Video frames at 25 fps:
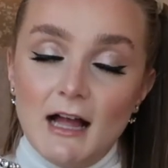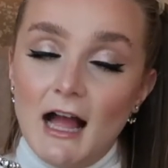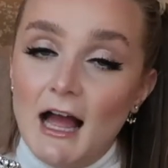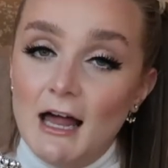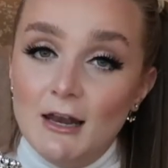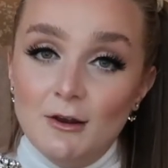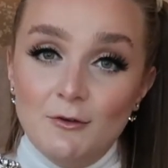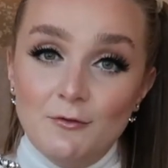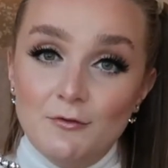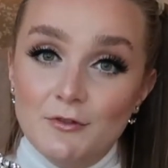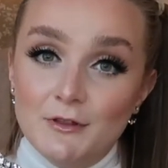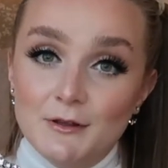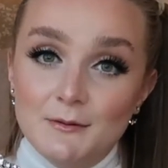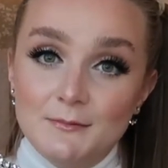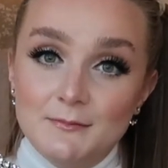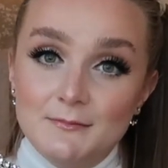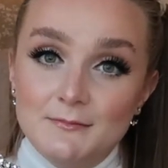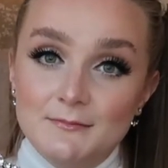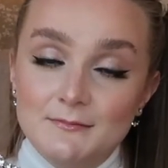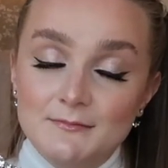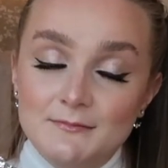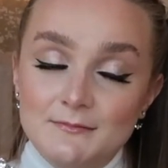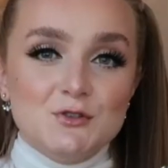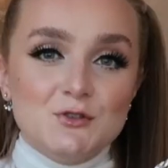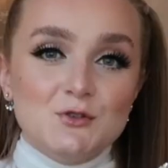I love them.
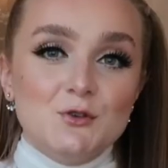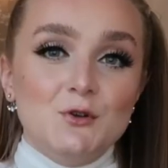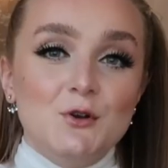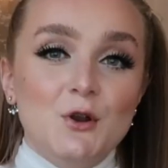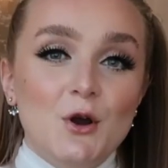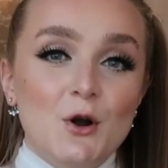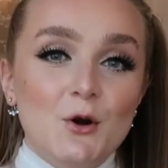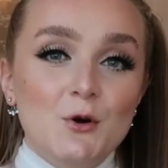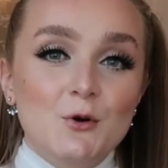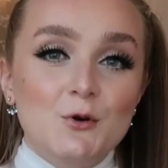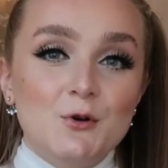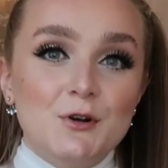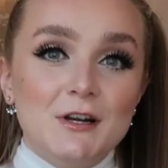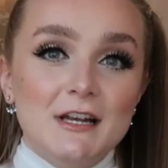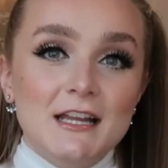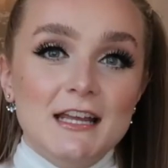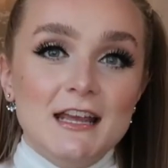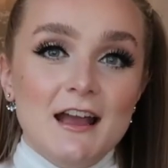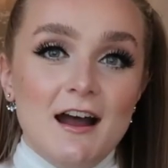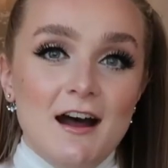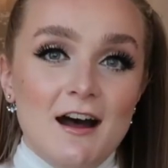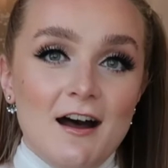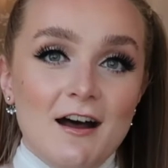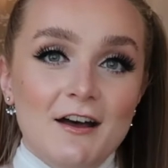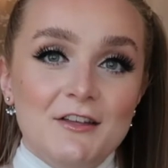So not
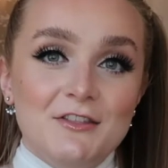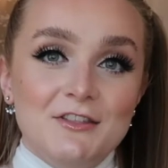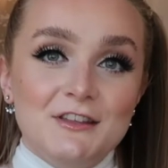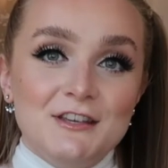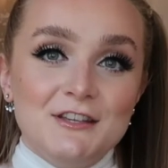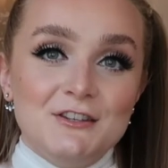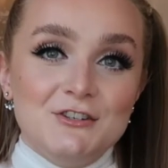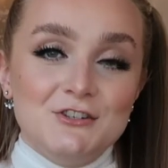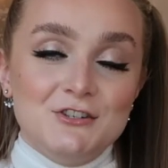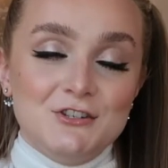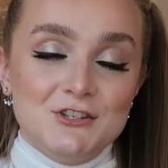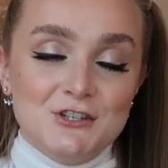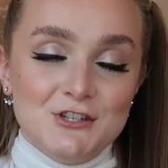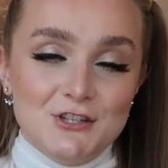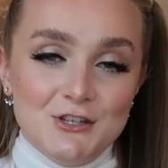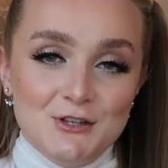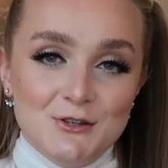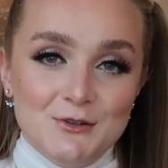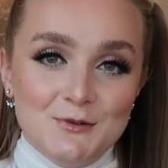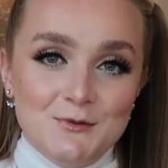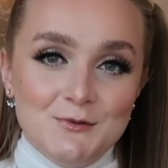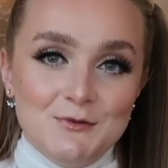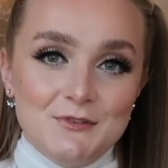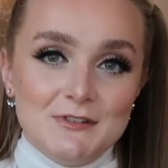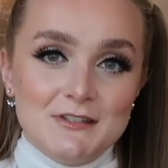only are these
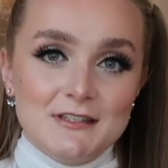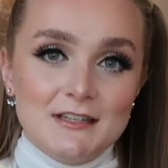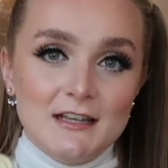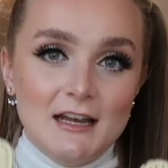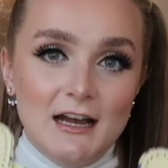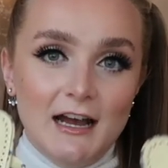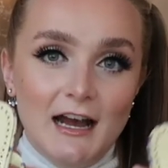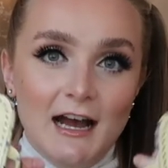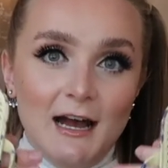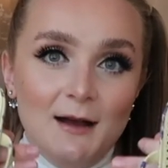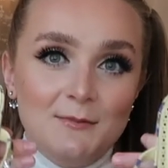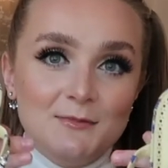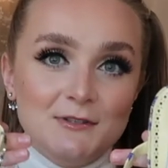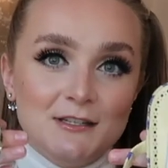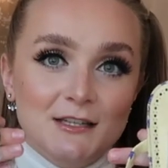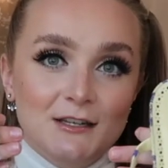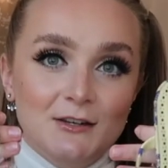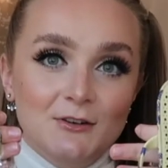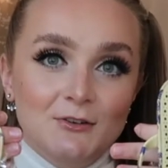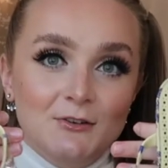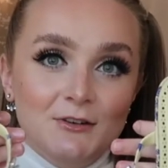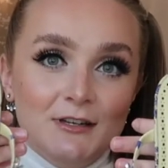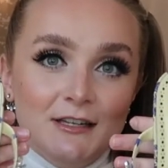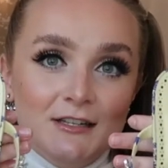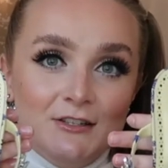shoes
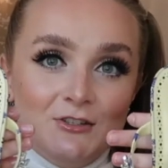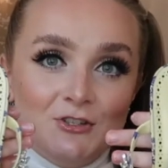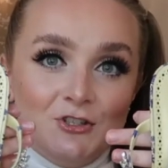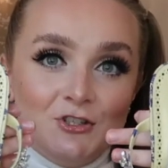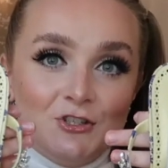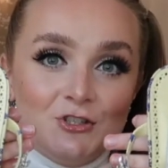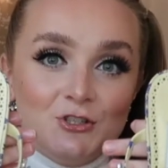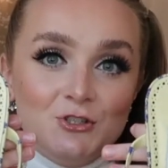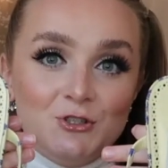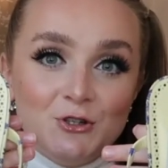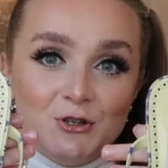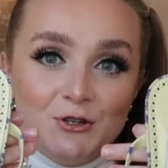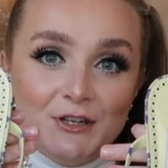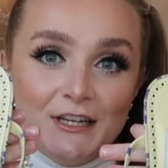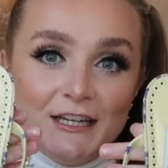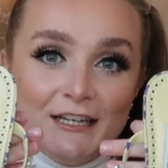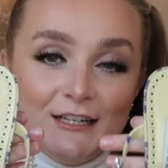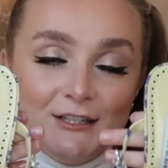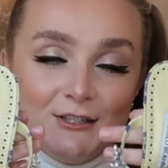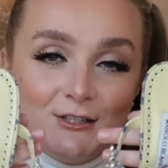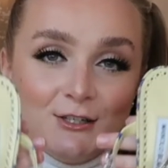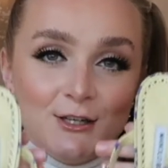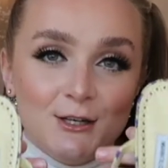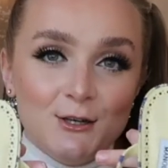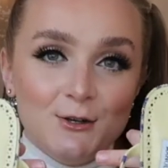absolutely
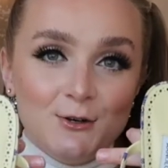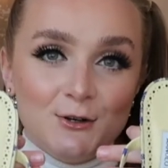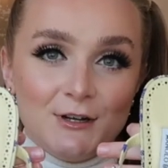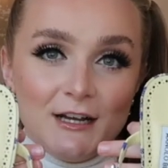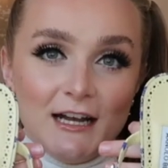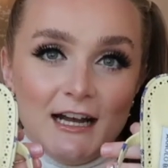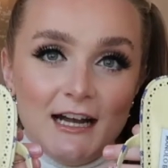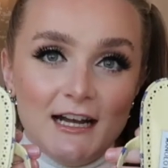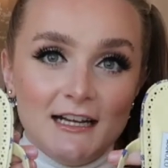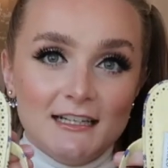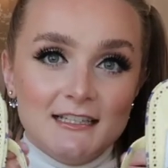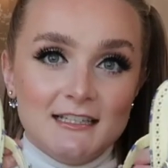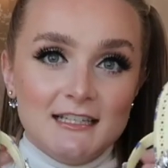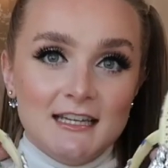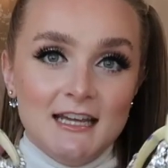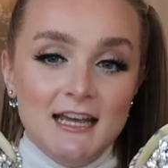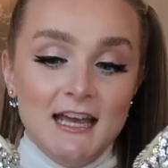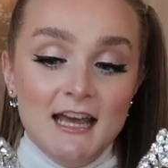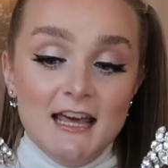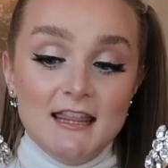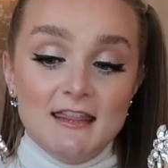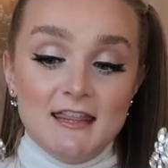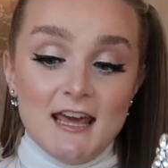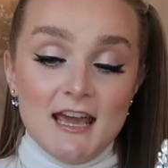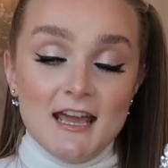stunning to look at,
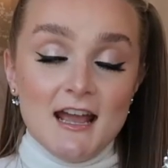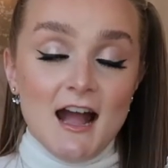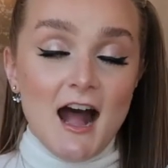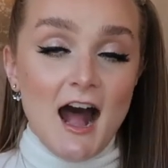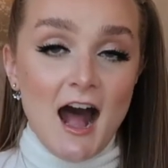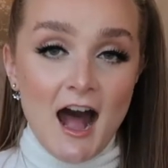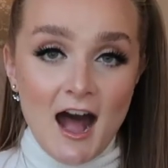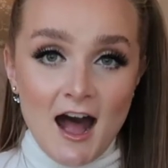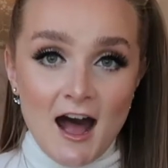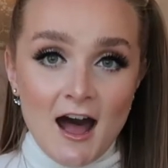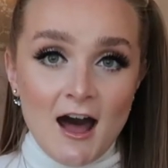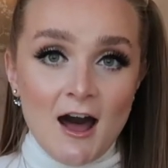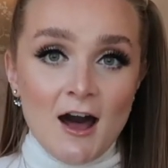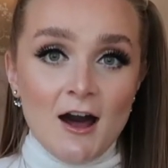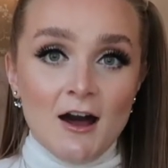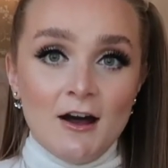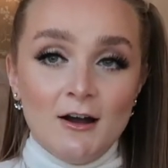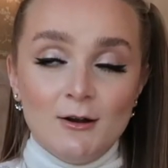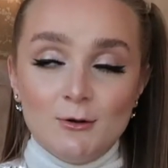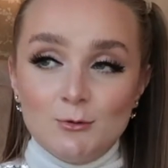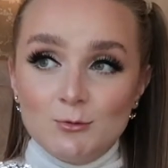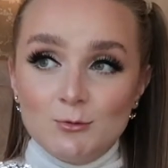they are